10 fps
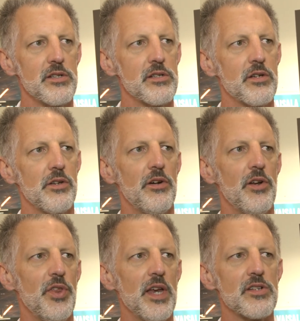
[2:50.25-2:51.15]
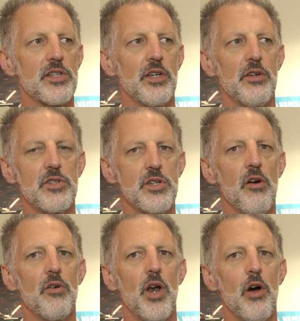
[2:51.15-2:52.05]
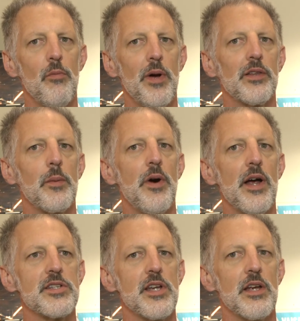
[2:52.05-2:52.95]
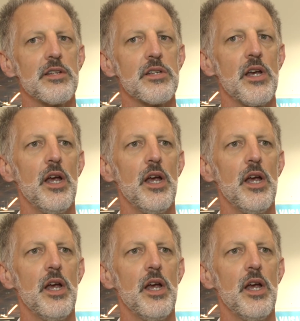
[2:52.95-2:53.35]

So there are things that you don't know about the process,